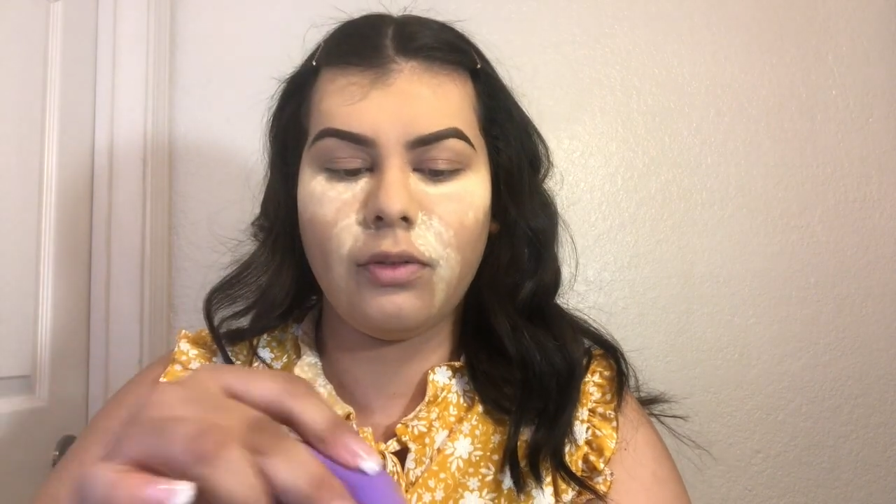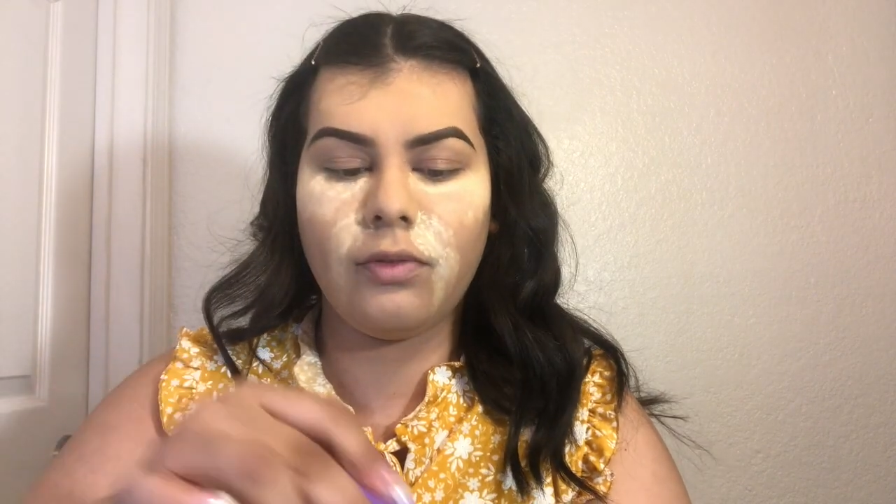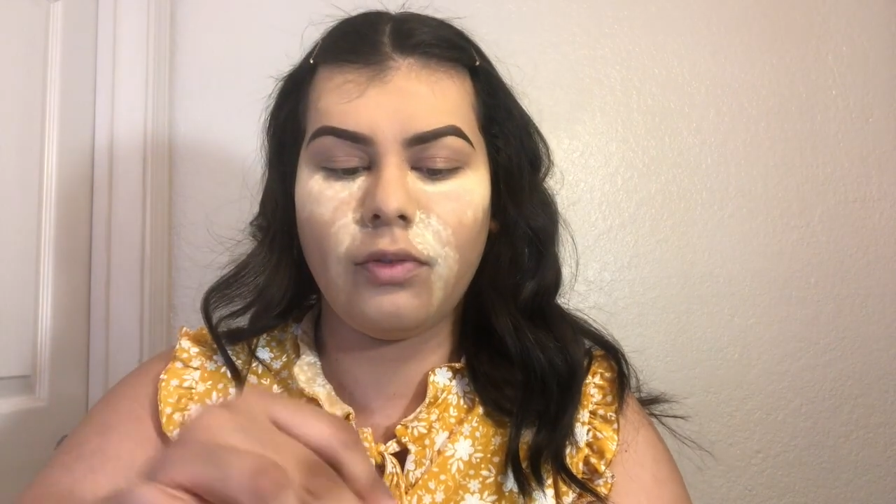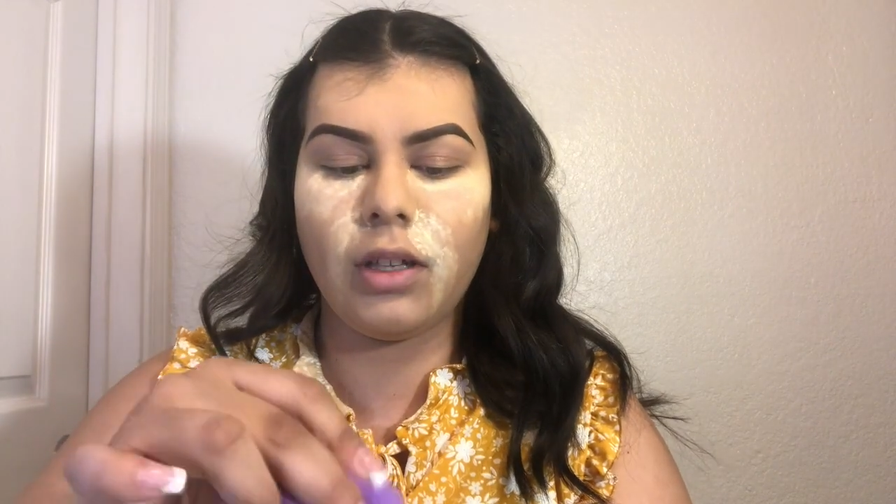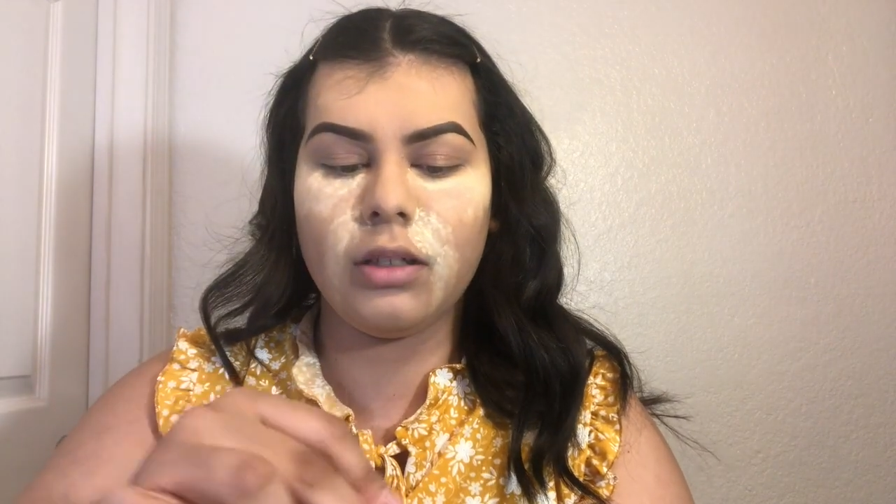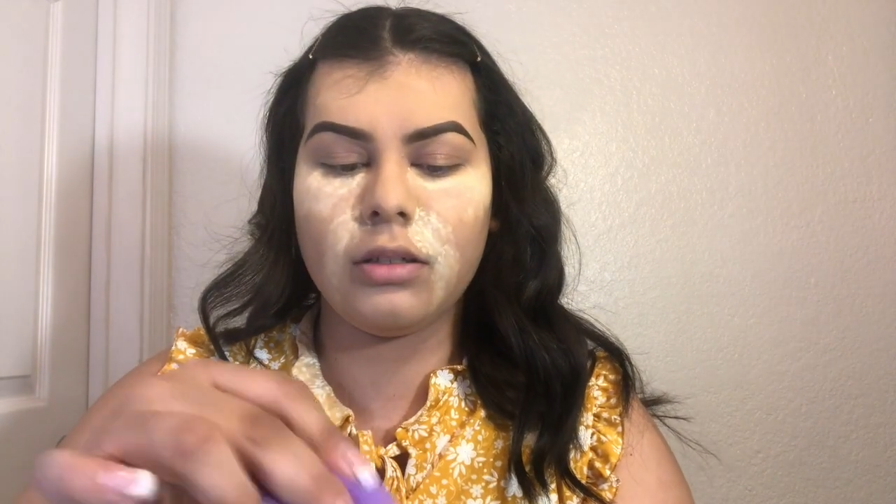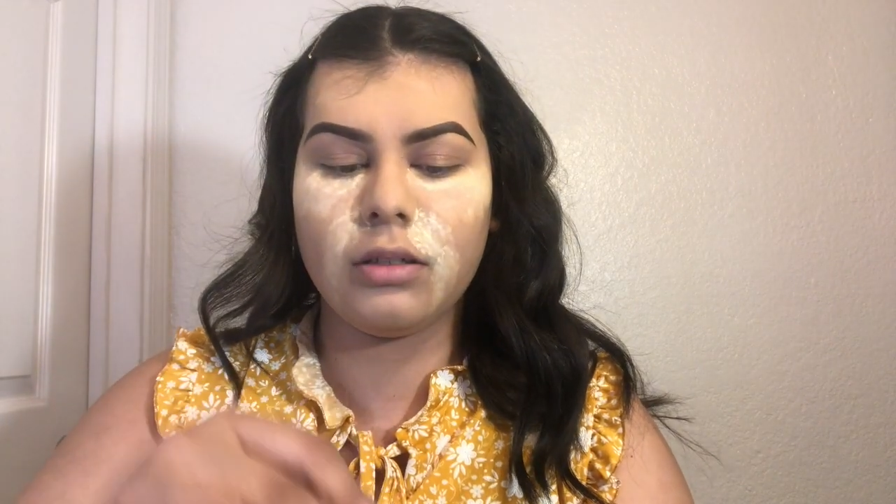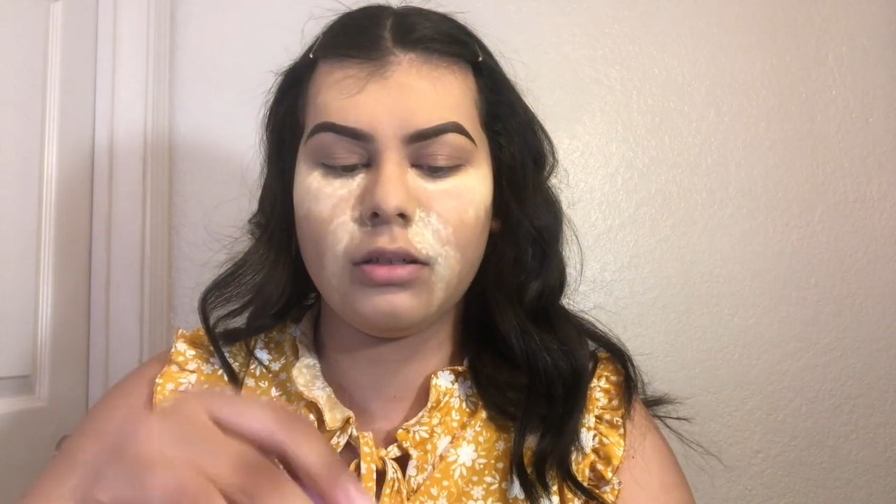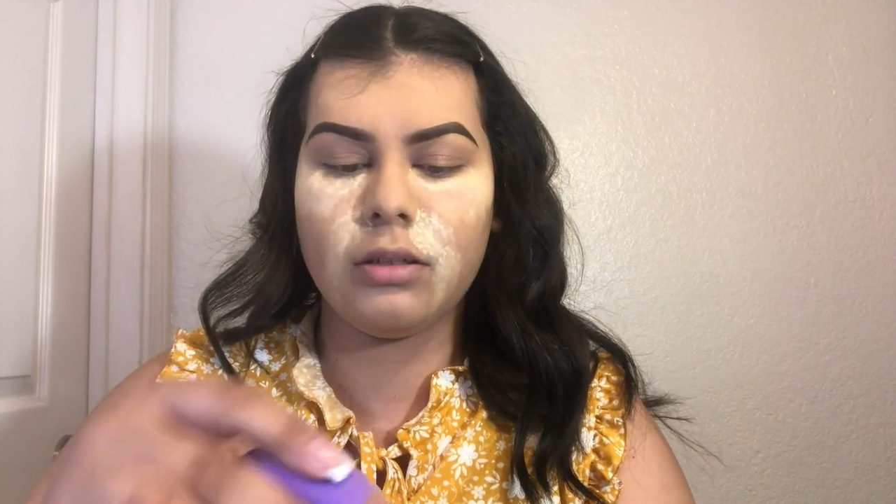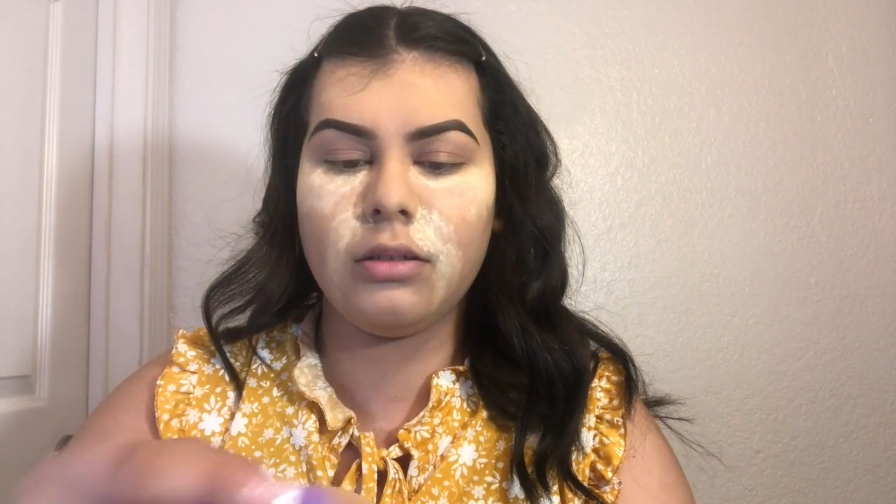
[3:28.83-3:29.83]

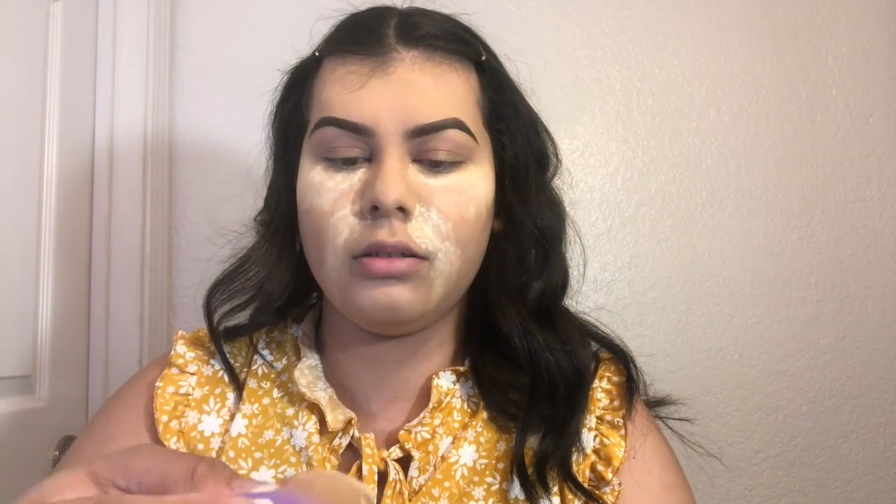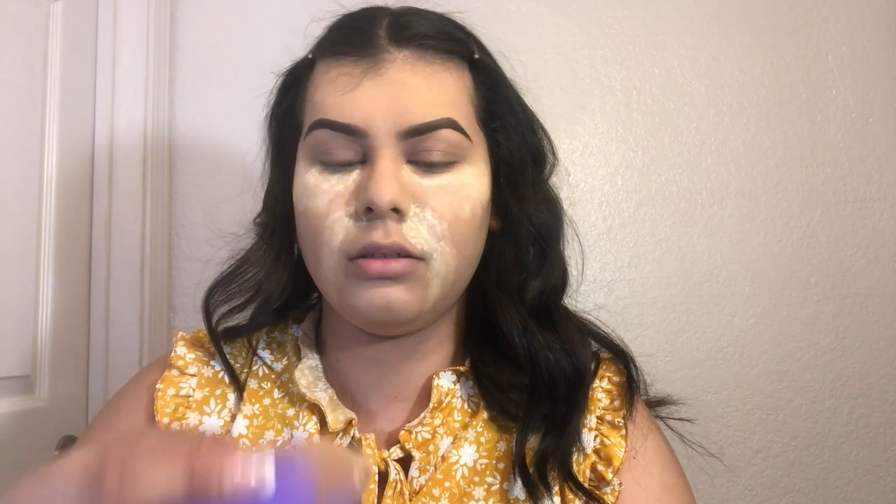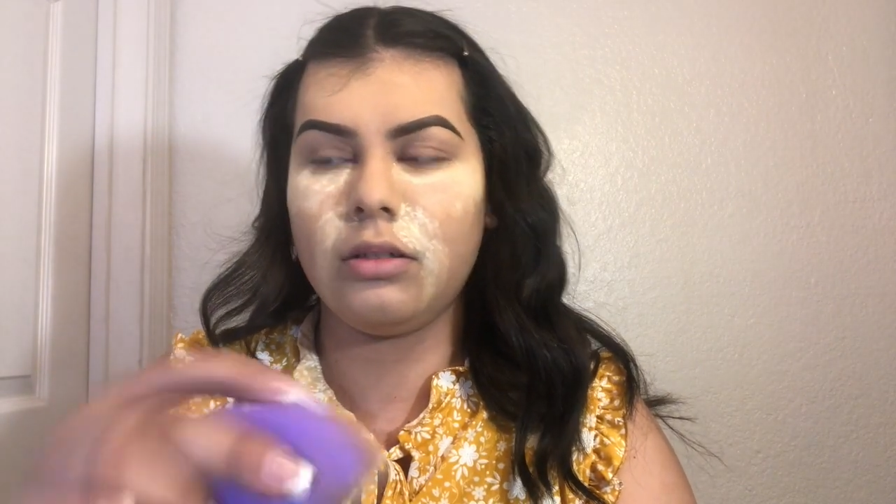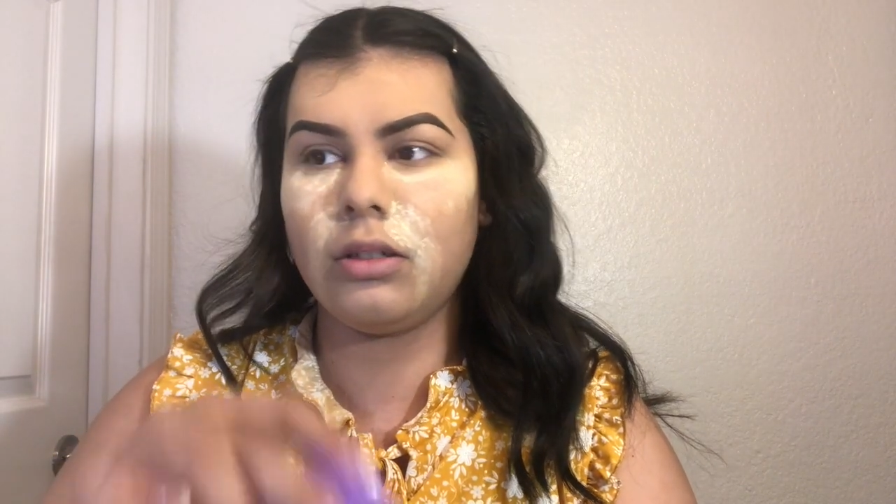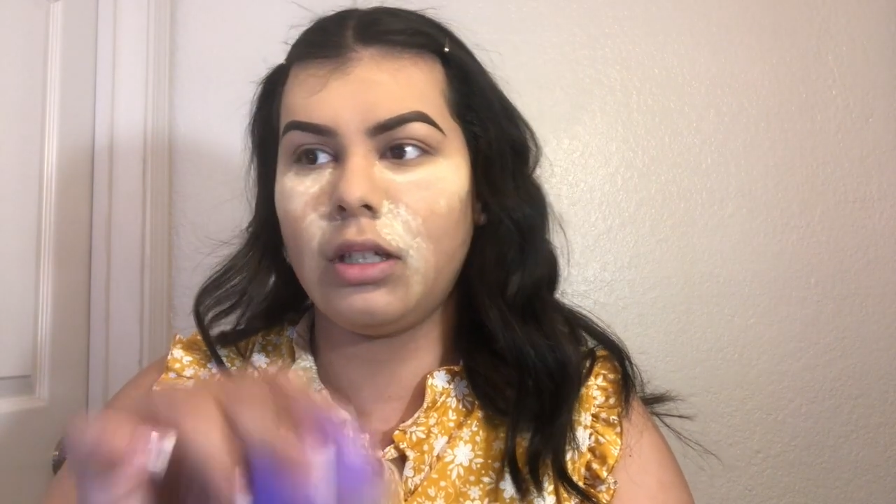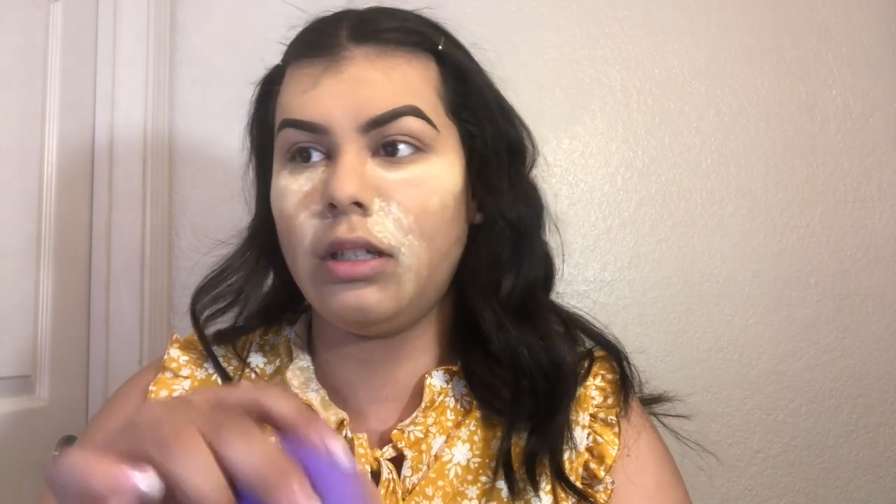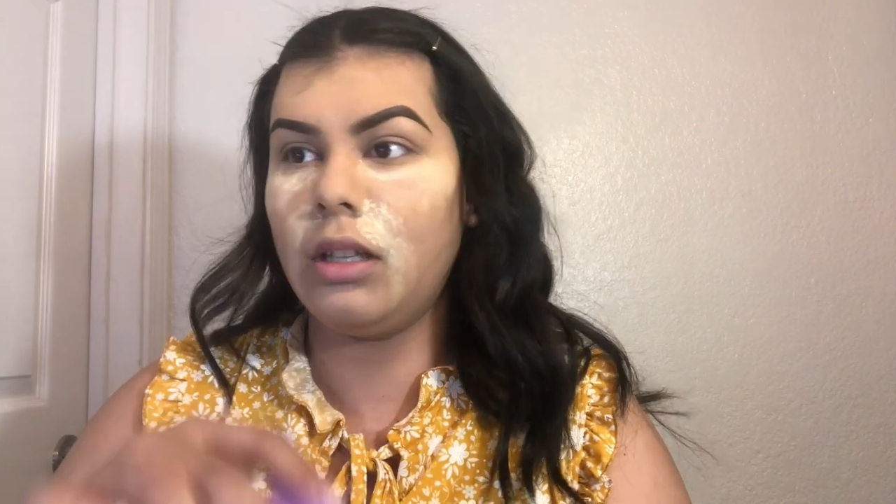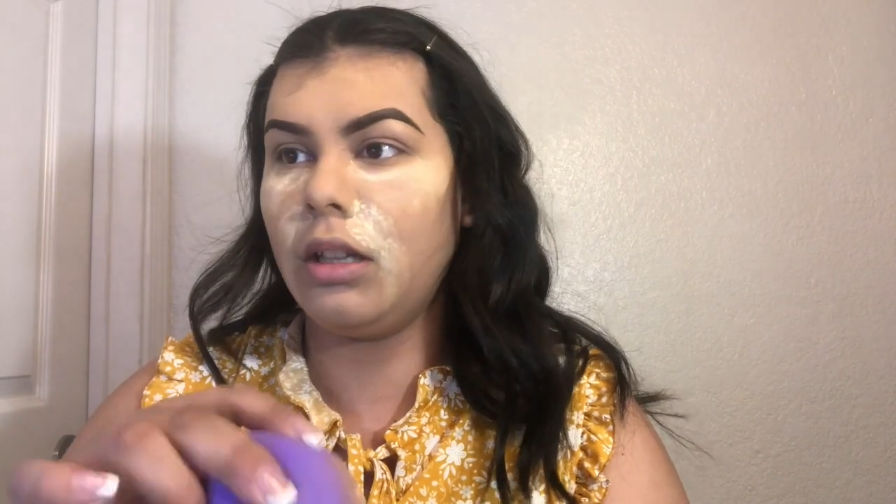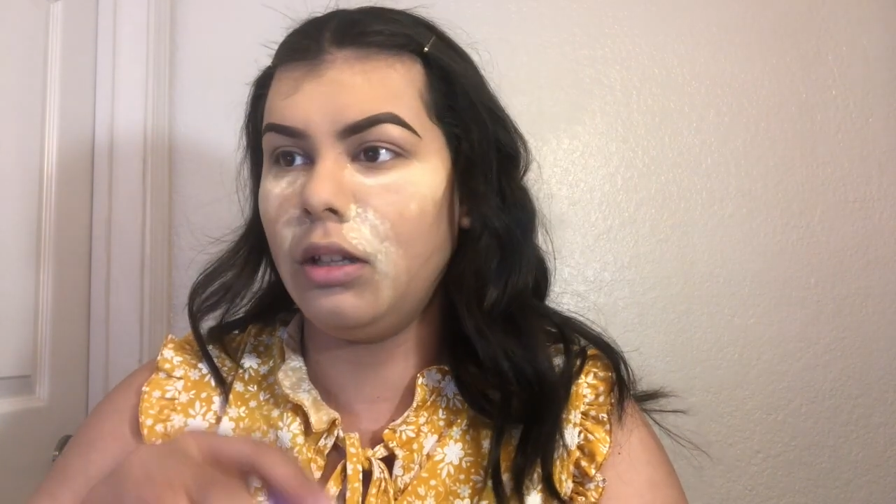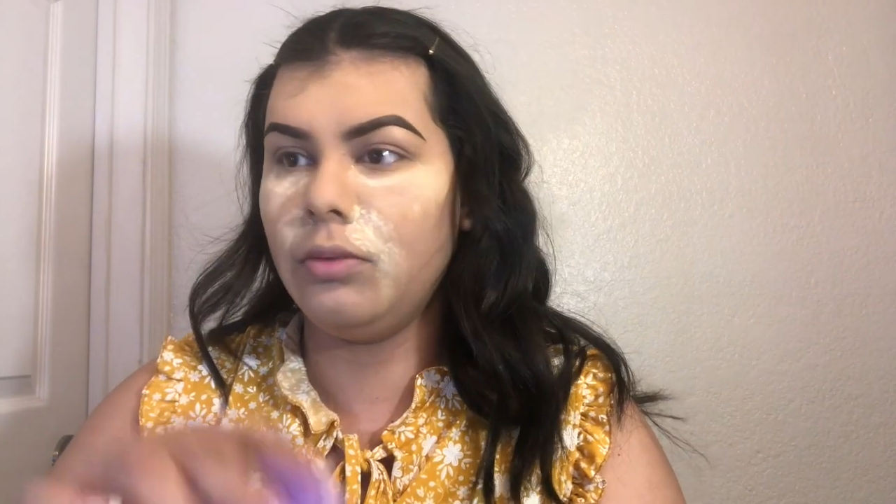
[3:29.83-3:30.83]
face looking
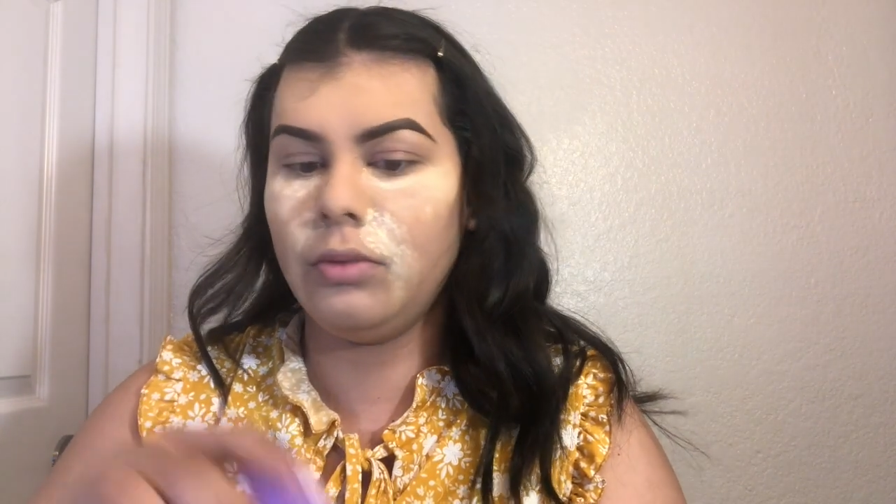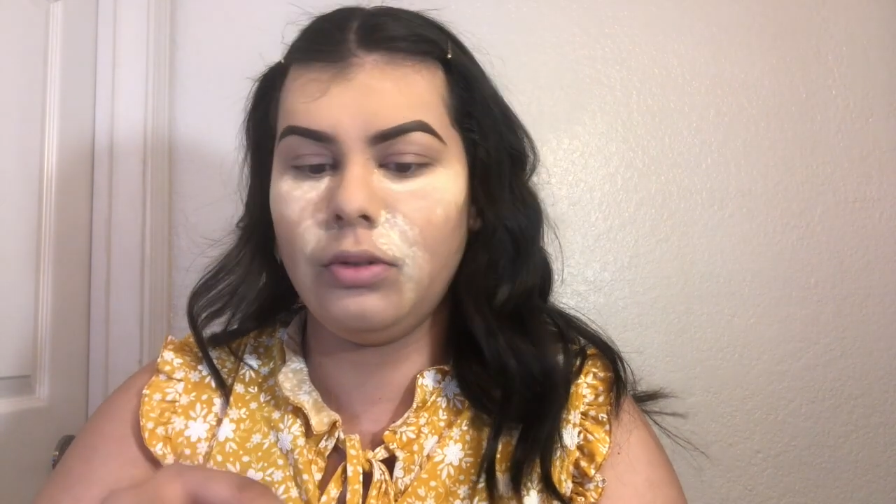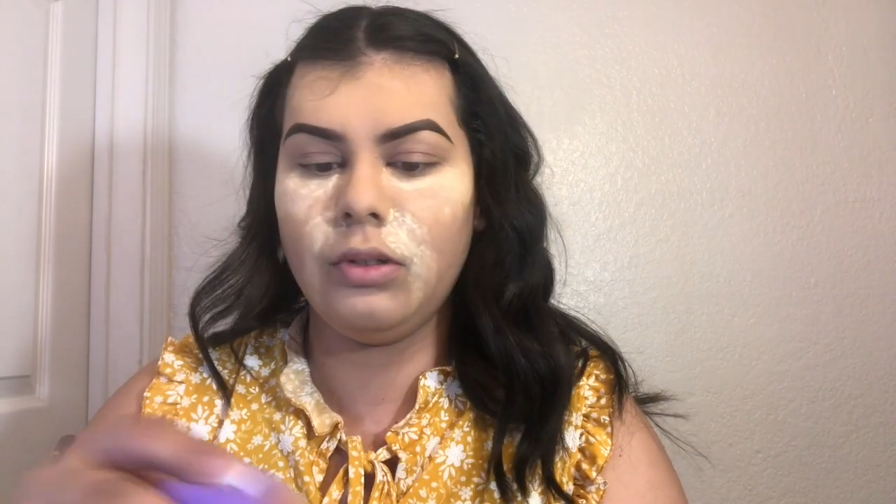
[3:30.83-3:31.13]
yellow.